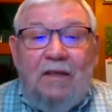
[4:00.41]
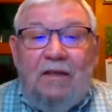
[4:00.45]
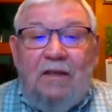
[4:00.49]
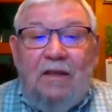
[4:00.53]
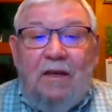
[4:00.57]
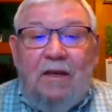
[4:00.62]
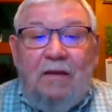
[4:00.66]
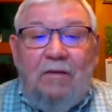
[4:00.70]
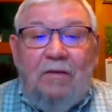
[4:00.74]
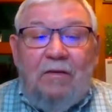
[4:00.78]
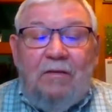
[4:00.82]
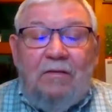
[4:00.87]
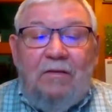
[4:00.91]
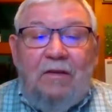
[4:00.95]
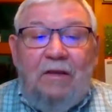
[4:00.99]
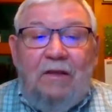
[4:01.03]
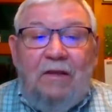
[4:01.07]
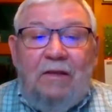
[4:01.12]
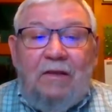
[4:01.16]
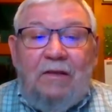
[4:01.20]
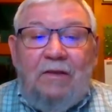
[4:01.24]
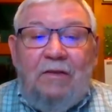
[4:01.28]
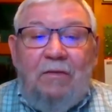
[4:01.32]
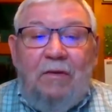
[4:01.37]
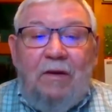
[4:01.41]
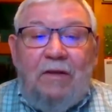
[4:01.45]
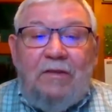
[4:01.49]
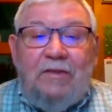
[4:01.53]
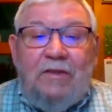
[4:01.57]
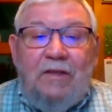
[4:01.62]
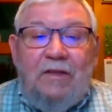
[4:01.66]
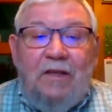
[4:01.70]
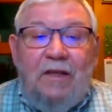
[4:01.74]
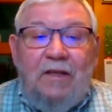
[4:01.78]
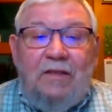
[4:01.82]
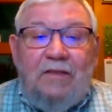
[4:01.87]
the other
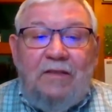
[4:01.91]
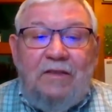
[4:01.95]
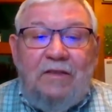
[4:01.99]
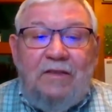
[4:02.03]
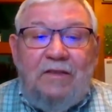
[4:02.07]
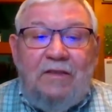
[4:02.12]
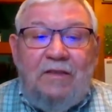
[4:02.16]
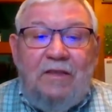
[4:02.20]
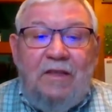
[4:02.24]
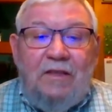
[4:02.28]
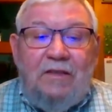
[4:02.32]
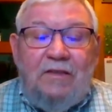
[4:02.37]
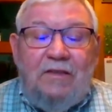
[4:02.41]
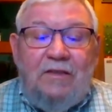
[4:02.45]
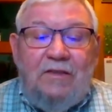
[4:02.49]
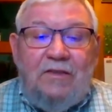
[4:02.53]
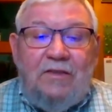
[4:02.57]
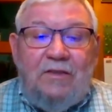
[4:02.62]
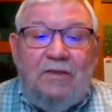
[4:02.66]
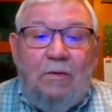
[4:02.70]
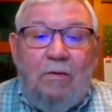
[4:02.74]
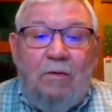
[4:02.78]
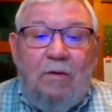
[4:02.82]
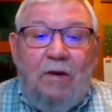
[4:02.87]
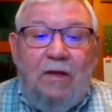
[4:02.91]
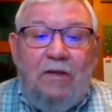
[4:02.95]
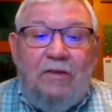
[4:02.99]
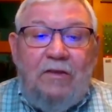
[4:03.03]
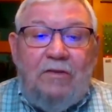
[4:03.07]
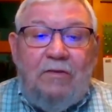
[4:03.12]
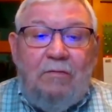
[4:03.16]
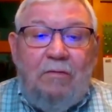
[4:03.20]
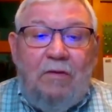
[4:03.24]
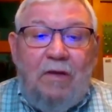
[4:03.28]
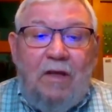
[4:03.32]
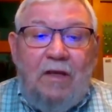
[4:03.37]
question is that the
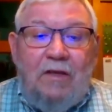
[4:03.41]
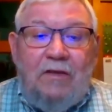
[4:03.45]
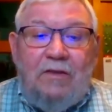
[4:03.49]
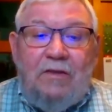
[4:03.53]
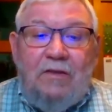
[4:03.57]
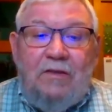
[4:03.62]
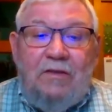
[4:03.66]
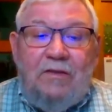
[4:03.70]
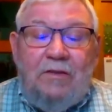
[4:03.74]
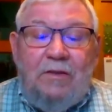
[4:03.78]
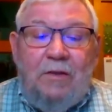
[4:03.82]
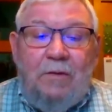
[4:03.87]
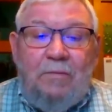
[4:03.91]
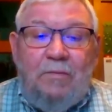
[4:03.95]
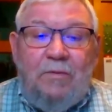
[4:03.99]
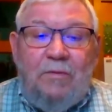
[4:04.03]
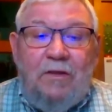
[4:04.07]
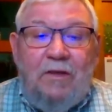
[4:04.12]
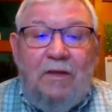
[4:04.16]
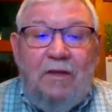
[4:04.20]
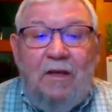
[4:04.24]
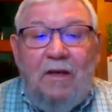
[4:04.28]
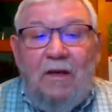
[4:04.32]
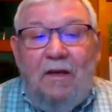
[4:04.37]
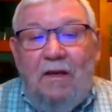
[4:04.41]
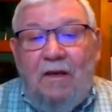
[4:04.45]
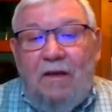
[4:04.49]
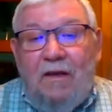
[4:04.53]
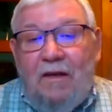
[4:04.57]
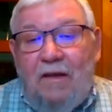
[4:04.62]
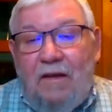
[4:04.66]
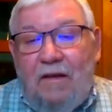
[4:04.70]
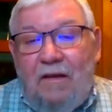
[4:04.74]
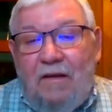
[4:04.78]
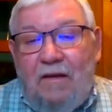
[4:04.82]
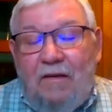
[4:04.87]
storage relationships
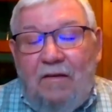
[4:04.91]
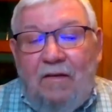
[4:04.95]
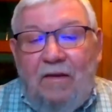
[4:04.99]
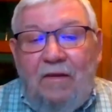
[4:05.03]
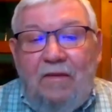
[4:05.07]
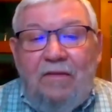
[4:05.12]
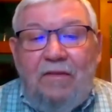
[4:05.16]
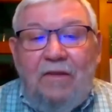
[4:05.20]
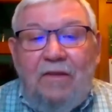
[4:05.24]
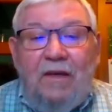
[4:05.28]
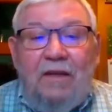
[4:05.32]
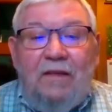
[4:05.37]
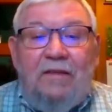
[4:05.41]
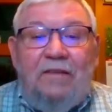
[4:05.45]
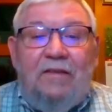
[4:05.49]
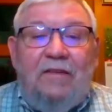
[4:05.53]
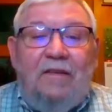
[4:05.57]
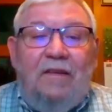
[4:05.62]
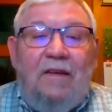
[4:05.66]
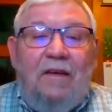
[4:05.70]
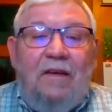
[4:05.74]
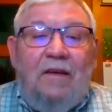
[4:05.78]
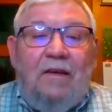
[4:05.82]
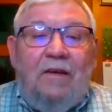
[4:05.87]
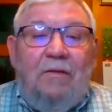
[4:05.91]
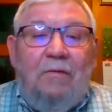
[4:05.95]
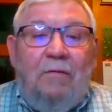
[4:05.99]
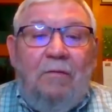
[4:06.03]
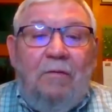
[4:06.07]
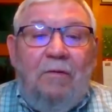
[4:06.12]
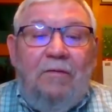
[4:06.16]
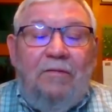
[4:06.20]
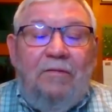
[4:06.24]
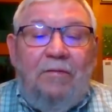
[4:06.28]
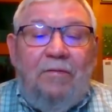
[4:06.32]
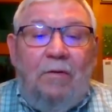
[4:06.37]
on things
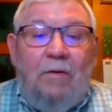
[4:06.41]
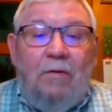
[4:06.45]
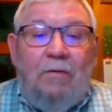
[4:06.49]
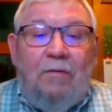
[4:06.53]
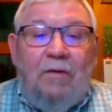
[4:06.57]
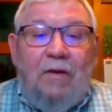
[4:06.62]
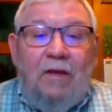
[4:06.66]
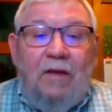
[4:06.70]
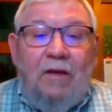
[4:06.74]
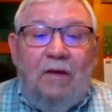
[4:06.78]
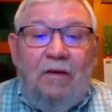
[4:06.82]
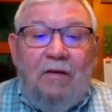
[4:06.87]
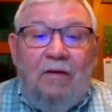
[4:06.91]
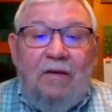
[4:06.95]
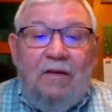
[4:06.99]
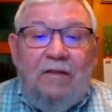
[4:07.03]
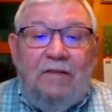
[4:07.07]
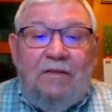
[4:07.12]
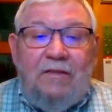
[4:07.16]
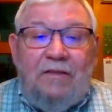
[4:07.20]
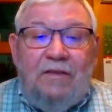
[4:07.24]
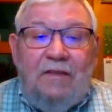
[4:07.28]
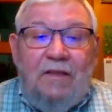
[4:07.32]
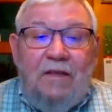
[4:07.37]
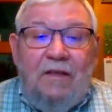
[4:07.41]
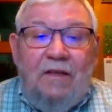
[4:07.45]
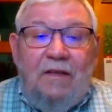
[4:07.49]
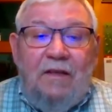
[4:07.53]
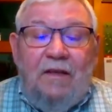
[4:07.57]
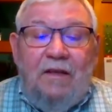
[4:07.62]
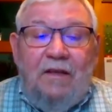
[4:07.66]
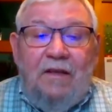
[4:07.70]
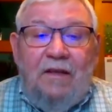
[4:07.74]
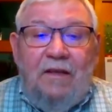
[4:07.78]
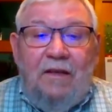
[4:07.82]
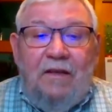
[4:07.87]
going forward here is
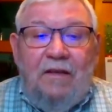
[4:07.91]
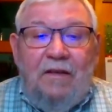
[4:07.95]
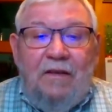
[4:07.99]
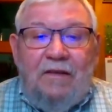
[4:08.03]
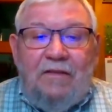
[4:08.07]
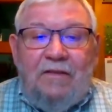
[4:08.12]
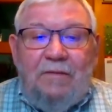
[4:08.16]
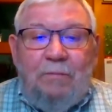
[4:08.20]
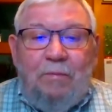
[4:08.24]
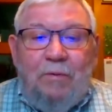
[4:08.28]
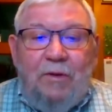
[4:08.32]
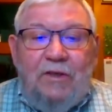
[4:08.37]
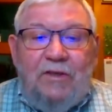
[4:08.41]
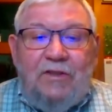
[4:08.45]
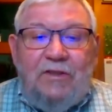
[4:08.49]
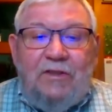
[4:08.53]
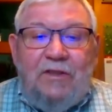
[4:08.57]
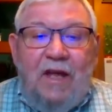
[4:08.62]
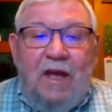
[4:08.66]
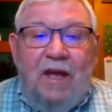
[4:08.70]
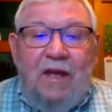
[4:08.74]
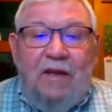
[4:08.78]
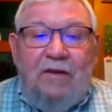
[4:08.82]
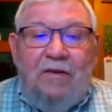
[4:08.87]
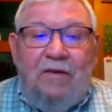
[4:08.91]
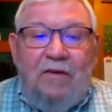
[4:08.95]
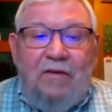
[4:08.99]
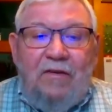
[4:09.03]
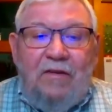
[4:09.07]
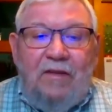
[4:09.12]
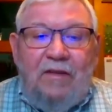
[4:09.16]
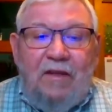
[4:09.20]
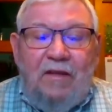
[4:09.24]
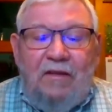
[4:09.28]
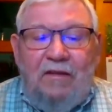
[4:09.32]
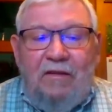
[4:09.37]
it's a pretty
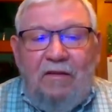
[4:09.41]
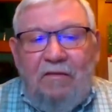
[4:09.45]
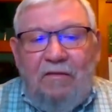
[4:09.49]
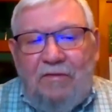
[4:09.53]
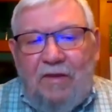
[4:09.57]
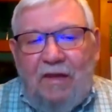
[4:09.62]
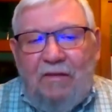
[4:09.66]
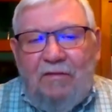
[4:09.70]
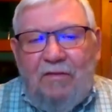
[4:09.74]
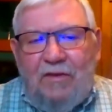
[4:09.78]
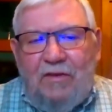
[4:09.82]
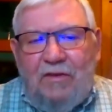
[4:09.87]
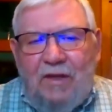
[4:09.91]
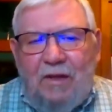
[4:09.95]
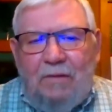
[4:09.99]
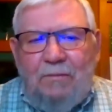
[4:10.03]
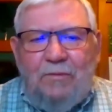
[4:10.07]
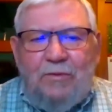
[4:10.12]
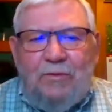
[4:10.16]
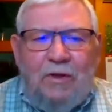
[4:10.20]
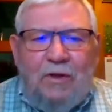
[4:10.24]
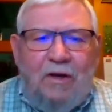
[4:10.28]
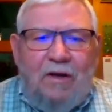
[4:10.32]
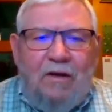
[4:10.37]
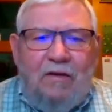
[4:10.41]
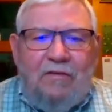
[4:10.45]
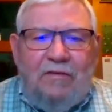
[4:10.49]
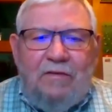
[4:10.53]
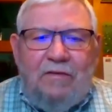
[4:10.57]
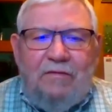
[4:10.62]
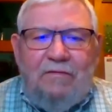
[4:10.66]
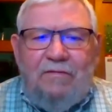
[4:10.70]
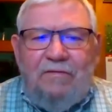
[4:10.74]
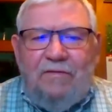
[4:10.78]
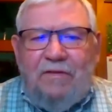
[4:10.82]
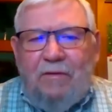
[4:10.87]
standard. You usually have a dump charge
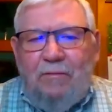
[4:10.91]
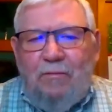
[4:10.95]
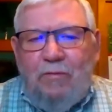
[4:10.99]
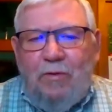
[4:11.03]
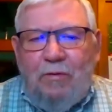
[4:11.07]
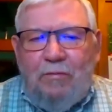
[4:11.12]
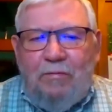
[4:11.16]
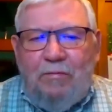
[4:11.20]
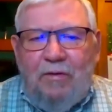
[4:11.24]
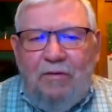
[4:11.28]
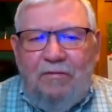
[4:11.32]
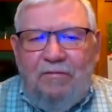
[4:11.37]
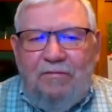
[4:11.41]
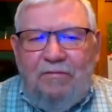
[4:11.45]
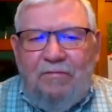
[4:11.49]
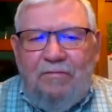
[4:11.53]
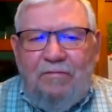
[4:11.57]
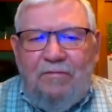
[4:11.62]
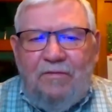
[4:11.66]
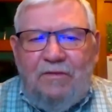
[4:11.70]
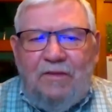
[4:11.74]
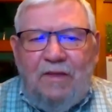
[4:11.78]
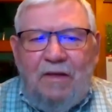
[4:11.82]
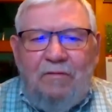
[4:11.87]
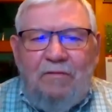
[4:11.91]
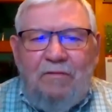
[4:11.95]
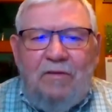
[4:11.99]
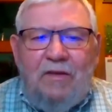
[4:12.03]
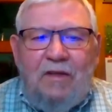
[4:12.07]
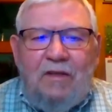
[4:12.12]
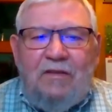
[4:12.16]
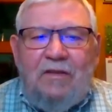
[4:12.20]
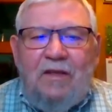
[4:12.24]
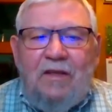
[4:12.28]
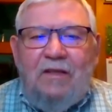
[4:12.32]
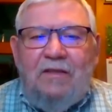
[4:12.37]
of somewhere between 7
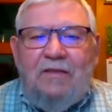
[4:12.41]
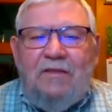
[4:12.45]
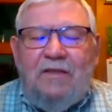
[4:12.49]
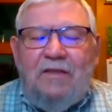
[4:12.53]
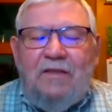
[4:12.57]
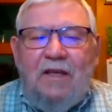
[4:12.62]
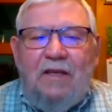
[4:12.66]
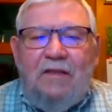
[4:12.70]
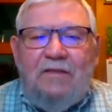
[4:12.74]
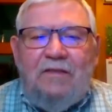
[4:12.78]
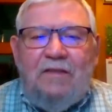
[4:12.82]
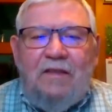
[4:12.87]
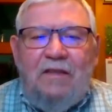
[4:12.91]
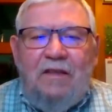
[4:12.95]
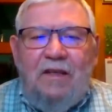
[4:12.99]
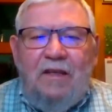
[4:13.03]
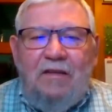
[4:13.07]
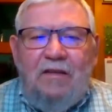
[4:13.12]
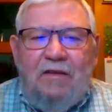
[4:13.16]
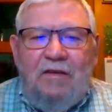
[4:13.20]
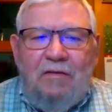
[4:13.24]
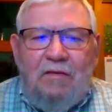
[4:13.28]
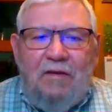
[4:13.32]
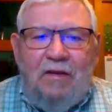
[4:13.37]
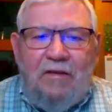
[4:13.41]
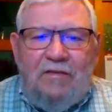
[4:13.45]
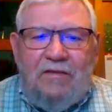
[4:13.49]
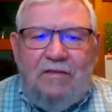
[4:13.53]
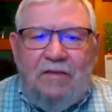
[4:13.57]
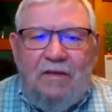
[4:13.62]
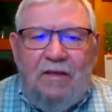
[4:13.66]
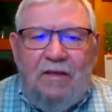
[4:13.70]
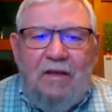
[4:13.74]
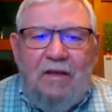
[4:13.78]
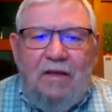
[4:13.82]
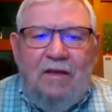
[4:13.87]
to 10 cents, and then you had
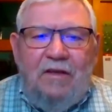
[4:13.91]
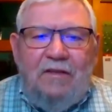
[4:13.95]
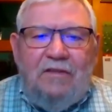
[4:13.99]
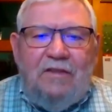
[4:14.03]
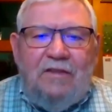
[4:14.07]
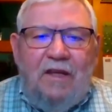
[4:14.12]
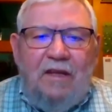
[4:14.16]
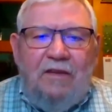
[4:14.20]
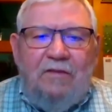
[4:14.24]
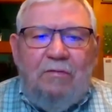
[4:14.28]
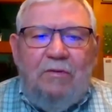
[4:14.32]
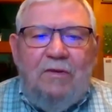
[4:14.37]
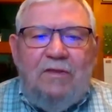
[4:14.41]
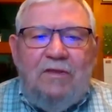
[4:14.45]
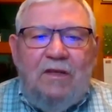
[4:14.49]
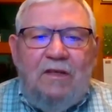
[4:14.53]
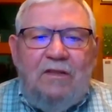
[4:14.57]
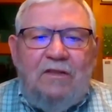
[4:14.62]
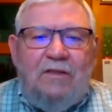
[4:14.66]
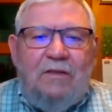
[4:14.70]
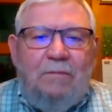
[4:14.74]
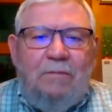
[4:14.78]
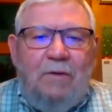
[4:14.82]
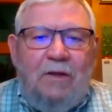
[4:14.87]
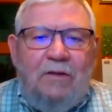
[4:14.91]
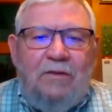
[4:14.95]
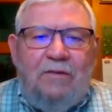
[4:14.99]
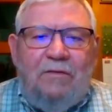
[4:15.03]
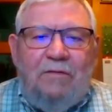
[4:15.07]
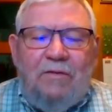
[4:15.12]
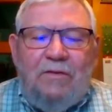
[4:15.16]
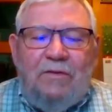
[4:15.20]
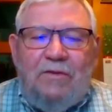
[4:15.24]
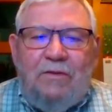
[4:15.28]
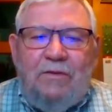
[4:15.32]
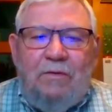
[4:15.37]
say 3 cents a month
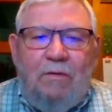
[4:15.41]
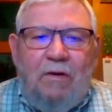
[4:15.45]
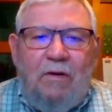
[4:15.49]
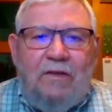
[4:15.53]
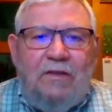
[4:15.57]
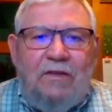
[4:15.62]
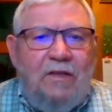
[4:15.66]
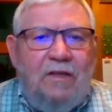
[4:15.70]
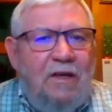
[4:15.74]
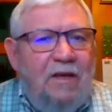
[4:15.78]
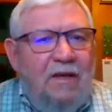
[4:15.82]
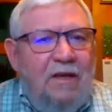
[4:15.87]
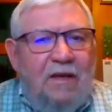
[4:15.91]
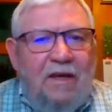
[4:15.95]
for storage.